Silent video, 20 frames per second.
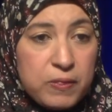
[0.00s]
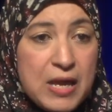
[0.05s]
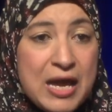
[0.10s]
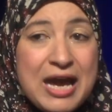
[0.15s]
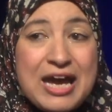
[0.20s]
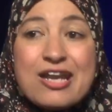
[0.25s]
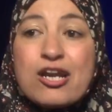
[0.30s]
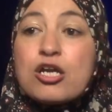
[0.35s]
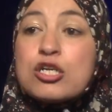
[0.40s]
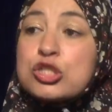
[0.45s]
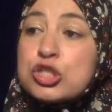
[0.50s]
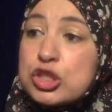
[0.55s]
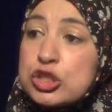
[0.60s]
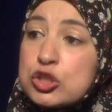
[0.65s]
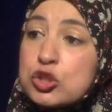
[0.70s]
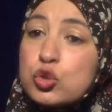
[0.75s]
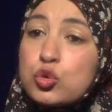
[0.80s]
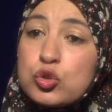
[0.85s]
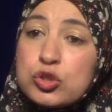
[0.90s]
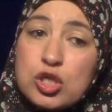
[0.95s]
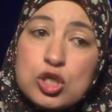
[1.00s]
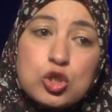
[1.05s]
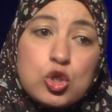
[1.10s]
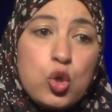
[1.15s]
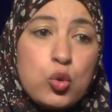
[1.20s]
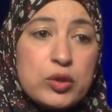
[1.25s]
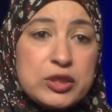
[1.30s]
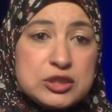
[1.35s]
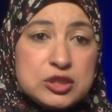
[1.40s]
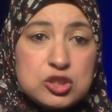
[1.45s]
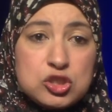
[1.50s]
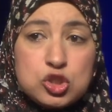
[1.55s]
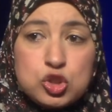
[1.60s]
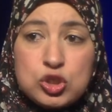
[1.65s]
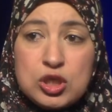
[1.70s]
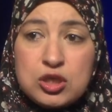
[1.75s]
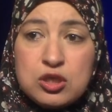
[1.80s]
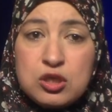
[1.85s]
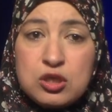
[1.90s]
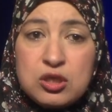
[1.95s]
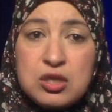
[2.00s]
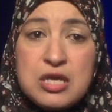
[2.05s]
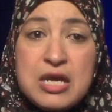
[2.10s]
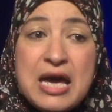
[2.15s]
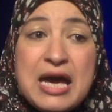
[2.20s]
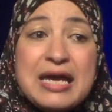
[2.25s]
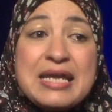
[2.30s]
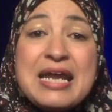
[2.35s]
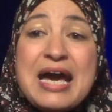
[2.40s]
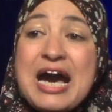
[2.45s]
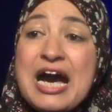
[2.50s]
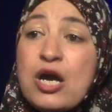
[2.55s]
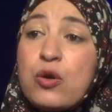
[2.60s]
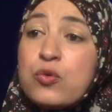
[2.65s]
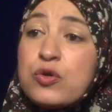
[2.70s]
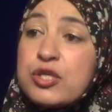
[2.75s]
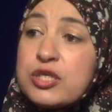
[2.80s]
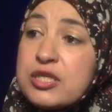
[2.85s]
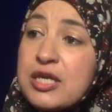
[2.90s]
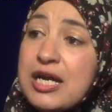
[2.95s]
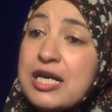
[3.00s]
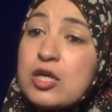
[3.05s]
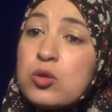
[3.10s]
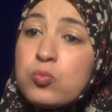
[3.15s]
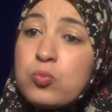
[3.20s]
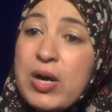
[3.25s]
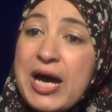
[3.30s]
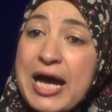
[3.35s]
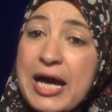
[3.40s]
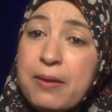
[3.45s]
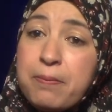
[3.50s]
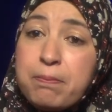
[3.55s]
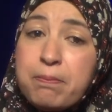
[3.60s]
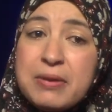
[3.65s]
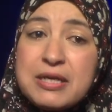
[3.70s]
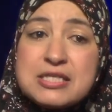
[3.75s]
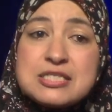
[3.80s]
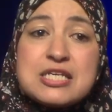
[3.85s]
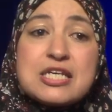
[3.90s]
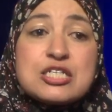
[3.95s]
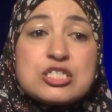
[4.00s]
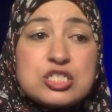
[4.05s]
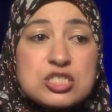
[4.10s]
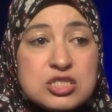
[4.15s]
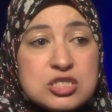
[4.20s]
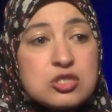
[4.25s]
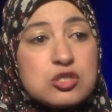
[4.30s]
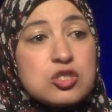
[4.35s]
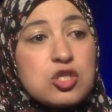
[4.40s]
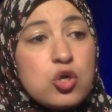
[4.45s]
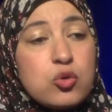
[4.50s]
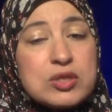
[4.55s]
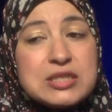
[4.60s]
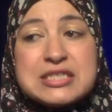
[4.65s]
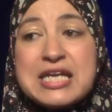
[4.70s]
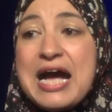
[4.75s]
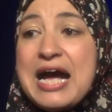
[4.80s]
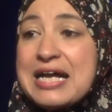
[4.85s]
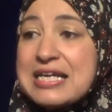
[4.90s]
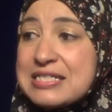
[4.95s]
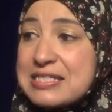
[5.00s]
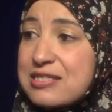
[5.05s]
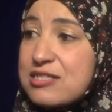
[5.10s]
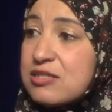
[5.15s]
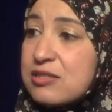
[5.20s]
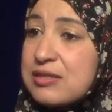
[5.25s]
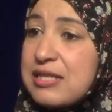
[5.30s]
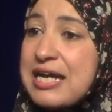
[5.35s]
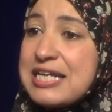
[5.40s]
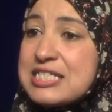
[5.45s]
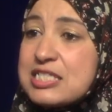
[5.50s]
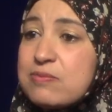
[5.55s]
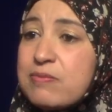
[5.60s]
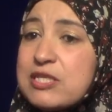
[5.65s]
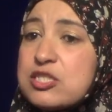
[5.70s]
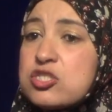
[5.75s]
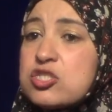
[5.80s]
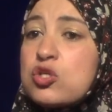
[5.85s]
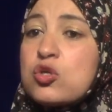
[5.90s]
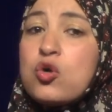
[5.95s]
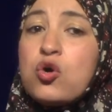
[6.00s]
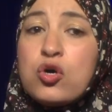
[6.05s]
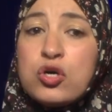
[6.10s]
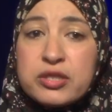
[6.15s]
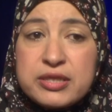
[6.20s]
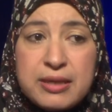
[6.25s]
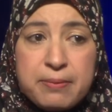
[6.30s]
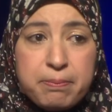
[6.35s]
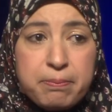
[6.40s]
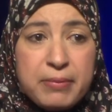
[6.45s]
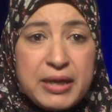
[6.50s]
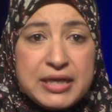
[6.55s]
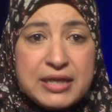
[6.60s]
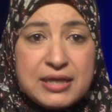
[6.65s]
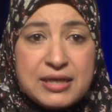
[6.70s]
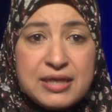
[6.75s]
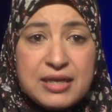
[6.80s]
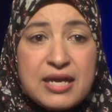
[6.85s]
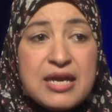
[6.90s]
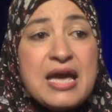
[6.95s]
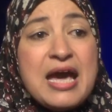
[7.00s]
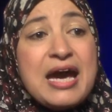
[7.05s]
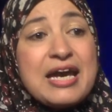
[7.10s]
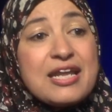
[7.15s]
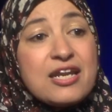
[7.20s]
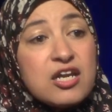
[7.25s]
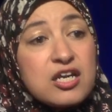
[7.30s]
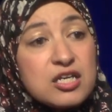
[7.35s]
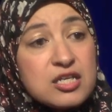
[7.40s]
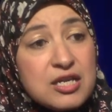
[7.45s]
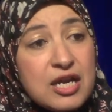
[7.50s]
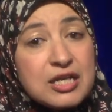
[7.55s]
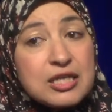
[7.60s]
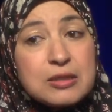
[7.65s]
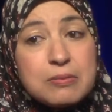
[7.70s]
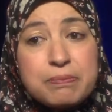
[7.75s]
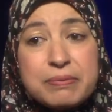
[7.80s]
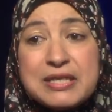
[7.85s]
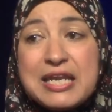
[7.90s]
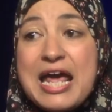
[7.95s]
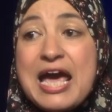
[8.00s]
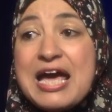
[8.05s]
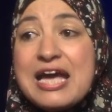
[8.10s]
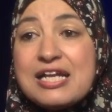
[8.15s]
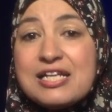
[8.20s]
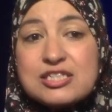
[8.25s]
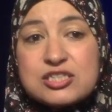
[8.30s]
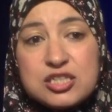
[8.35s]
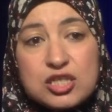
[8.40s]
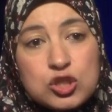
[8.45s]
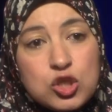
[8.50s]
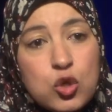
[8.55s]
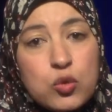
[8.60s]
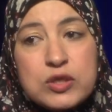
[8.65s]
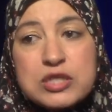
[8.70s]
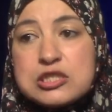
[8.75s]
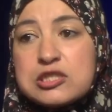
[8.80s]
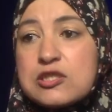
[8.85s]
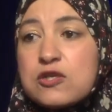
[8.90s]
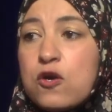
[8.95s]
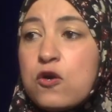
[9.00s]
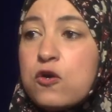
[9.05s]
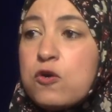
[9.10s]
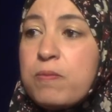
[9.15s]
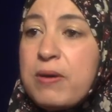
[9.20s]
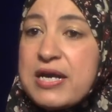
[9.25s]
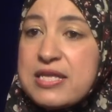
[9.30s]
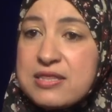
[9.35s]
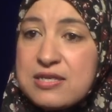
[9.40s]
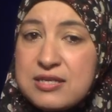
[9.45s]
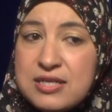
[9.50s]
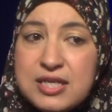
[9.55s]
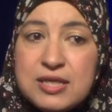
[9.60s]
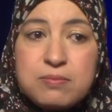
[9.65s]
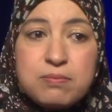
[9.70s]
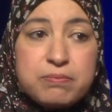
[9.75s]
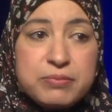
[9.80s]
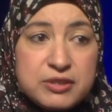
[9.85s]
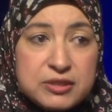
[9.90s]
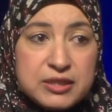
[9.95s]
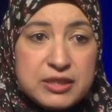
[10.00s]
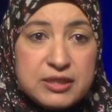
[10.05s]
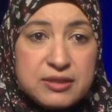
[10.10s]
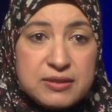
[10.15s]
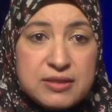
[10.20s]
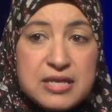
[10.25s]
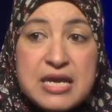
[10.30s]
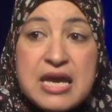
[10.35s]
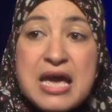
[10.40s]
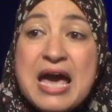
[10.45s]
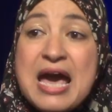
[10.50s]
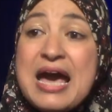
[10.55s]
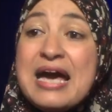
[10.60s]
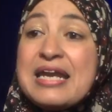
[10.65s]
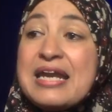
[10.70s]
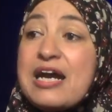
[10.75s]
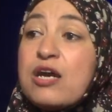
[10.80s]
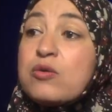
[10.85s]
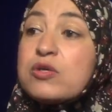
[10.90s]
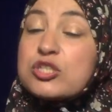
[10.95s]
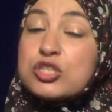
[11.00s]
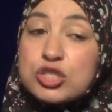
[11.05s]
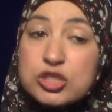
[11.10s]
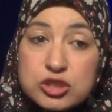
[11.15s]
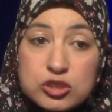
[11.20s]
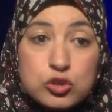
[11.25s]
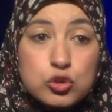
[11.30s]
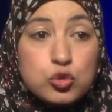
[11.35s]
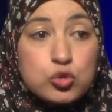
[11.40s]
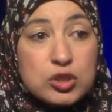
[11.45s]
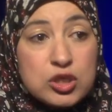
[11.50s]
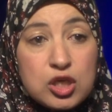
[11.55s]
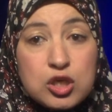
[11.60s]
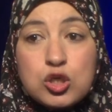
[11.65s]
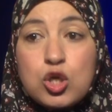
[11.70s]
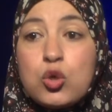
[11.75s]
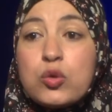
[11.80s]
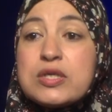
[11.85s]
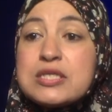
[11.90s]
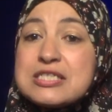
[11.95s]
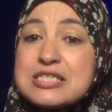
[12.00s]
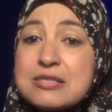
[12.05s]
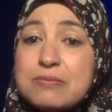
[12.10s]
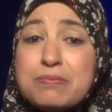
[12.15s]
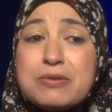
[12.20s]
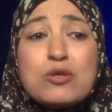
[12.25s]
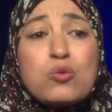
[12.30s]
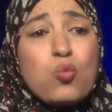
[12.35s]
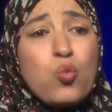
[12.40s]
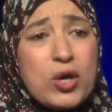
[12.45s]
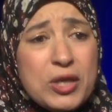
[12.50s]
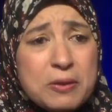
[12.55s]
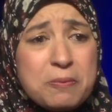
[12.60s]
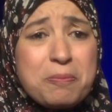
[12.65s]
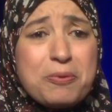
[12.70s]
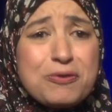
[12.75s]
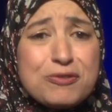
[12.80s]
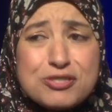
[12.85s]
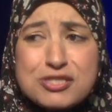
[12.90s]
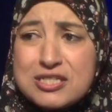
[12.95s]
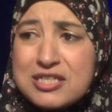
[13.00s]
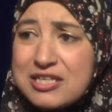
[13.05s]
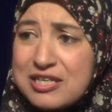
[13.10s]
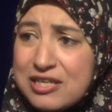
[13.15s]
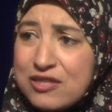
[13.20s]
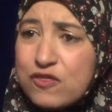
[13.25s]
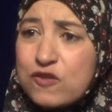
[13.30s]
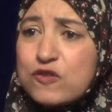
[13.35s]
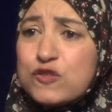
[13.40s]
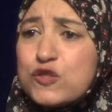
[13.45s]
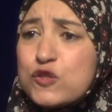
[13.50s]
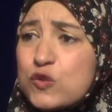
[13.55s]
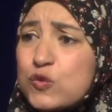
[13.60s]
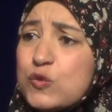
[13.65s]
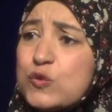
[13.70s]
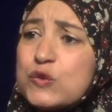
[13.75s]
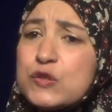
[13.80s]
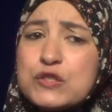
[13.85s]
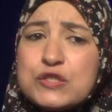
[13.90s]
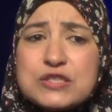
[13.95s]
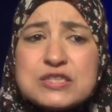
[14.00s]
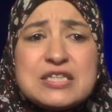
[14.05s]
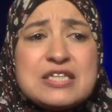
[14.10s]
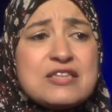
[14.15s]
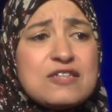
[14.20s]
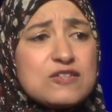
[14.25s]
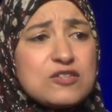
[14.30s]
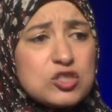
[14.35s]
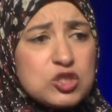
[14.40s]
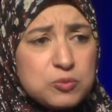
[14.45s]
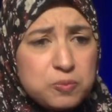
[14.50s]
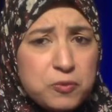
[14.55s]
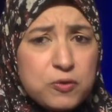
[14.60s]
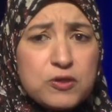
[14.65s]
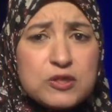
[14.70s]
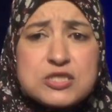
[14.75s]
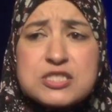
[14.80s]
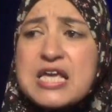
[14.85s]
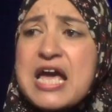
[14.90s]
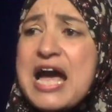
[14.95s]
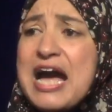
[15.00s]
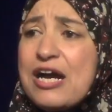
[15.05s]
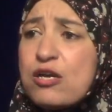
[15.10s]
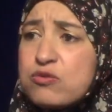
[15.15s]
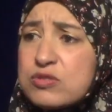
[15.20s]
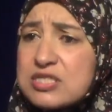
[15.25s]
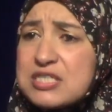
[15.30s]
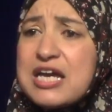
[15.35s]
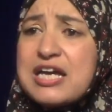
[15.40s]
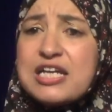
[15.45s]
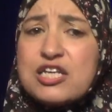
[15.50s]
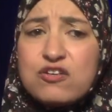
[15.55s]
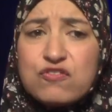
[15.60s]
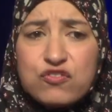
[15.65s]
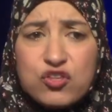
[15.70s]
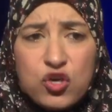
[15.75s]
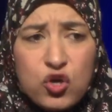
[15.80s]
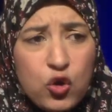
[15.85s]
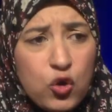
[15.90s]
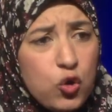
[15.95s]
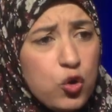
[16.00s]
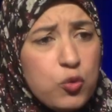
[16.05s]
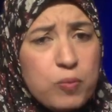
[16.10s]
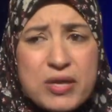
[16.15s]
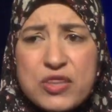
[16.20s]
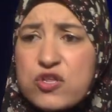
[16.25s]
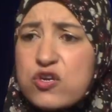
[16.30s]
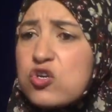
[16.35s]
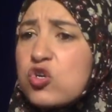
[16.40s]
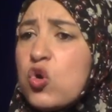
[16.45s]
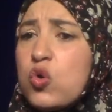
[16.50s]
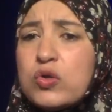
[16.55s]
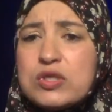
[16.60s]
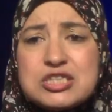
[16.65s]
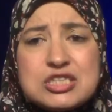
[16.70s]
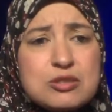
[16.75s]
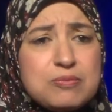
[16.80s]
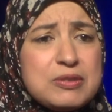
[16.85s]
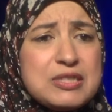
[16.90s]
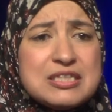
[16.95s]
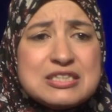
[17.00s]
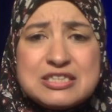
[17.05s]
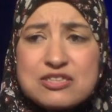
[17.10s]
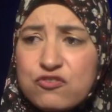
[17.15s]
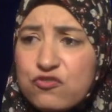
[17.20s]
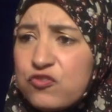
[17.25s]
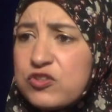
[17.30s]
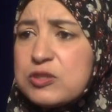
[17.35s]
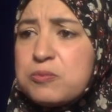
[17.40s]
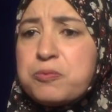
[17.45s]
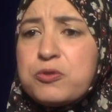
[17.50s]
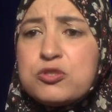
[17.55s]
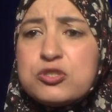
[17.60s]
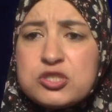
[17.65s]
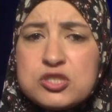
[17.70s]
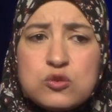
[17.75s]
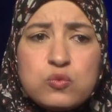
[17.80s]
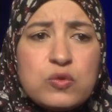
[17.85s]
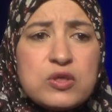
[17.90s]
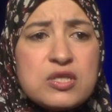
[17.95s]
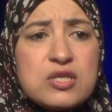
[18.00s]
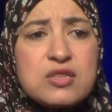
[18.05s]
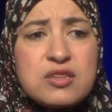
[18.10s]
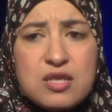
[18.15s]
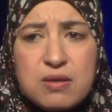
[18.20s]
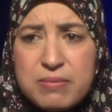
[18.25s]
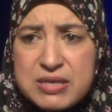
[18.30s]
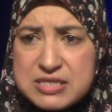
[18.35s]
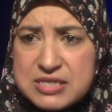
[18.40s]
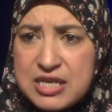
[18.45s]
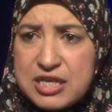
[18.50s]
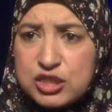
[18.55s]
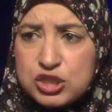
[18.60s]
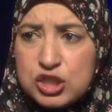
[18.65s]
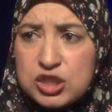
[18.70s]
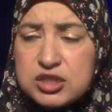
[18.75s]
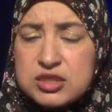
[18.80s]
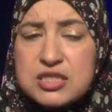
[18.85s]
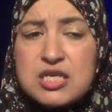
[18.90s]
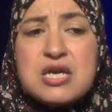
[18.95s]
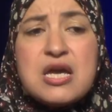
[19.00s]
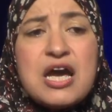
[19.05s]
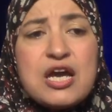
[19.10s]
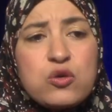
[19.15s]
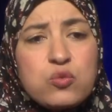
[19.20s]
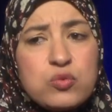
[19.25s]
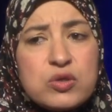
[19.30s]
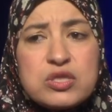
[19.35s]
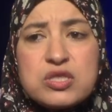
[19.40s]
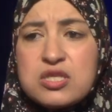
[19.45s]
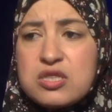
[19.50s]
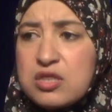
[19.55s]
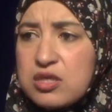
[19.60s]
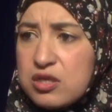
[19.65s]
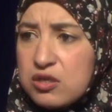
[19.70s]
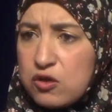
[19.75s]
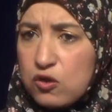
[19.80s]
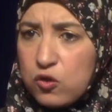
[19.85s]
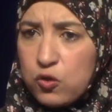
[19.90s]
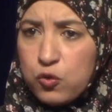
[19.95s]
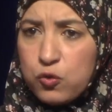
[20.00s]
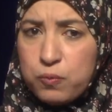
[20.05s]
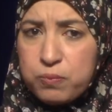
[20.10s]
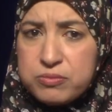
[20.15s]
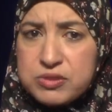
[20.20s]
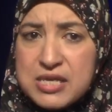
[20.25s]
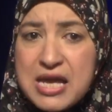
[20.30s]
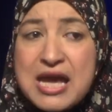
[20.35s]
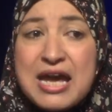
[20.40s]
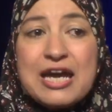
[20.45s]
And our children are going to struggle. And our young Muhammads are still going to ask their classmates to call them Mike. And our young Bilals are going to go by the name Billy. And our children are going to be one person in their schools, in their sports, outside of the home, and they're going to be a different person within the masajid and within their homes.